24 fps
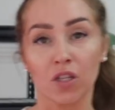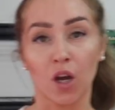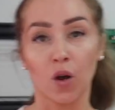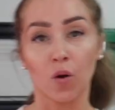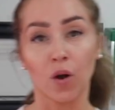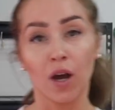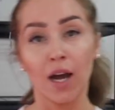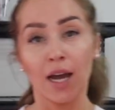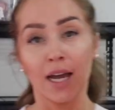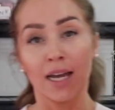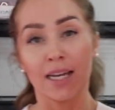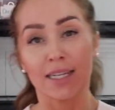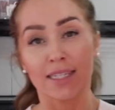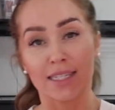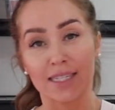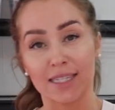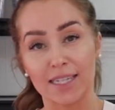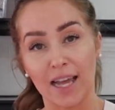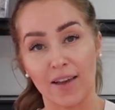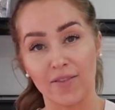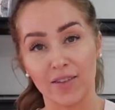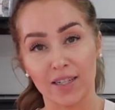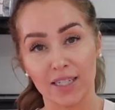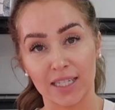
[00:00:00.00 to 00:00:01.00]
So
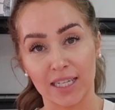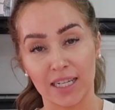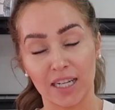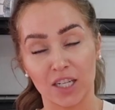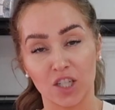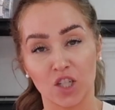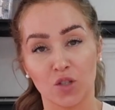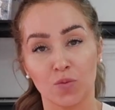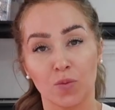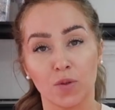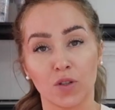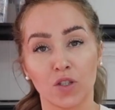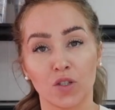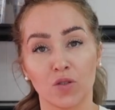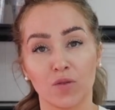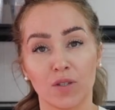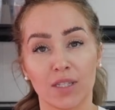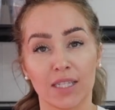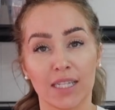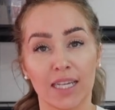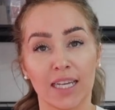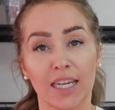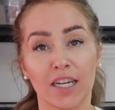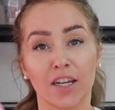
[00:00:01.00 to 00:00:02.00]
17-inch
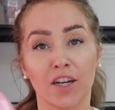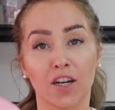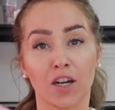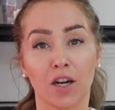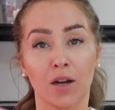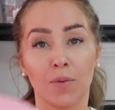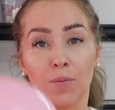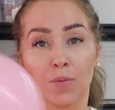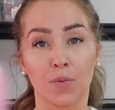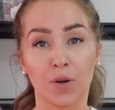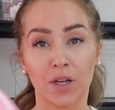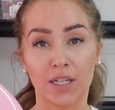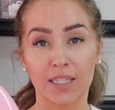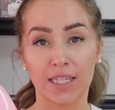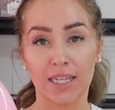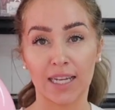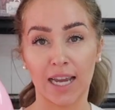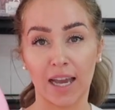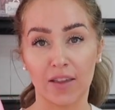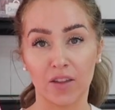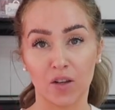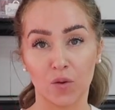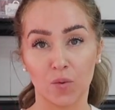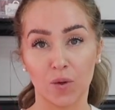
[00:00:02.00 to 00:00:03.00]
balloons here put
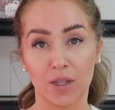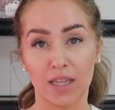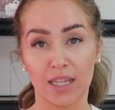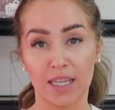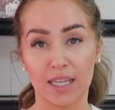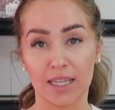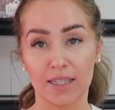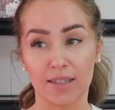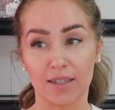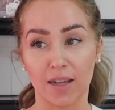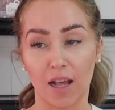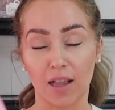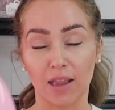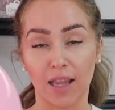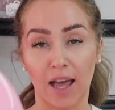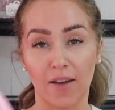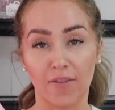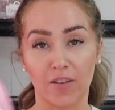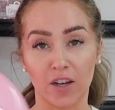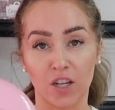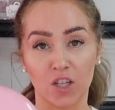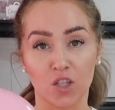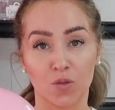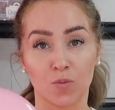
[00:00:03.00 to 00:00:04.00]
together with these
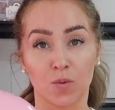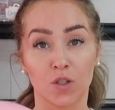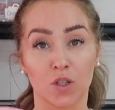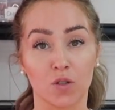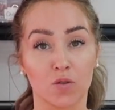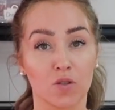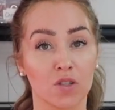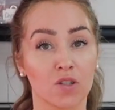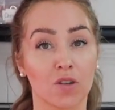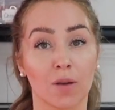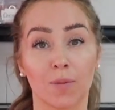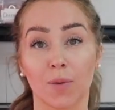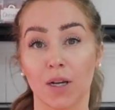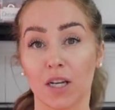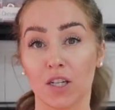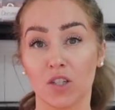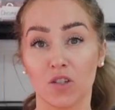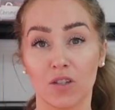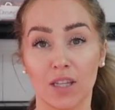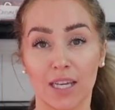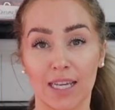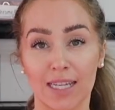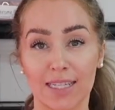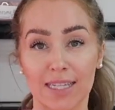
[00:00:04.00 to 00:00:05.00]
11-inch balloons. So I'm gonna
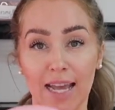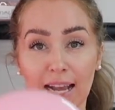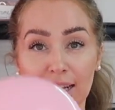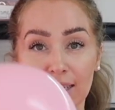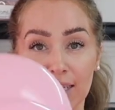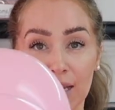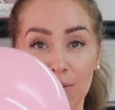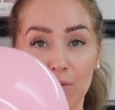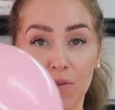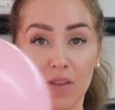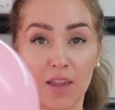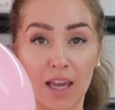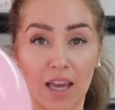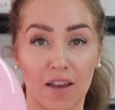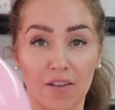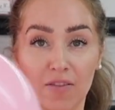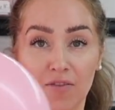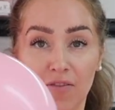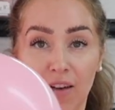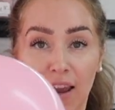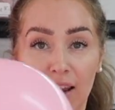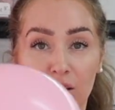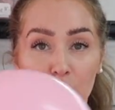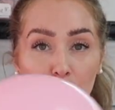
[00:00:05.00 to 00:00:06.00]
do the exact same thing,
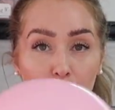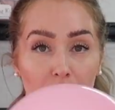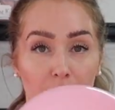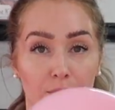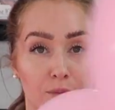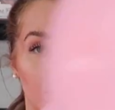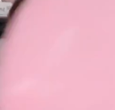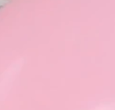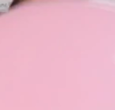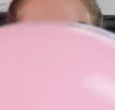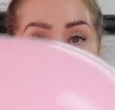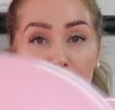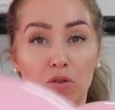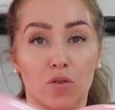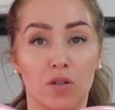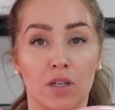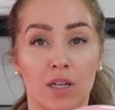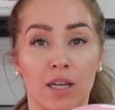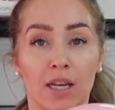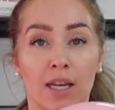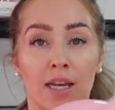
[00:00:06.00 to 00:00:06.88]
find 1 balloon,